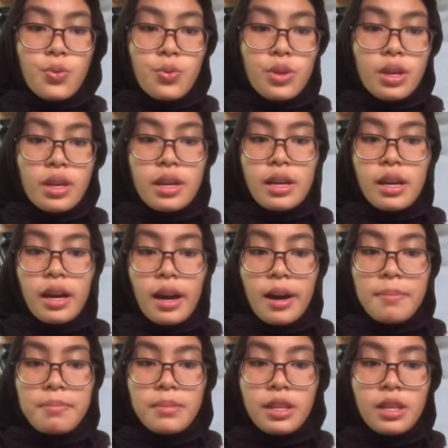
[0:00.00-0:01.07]
We
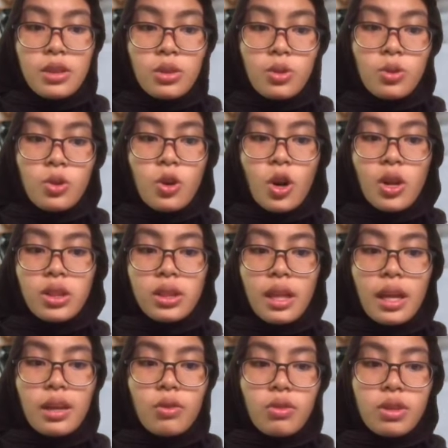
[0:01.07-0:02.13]
come into
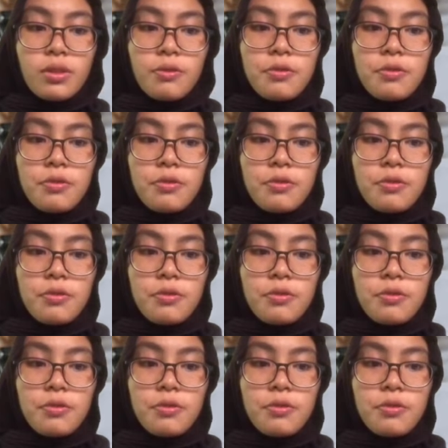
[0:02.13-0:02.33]
contact with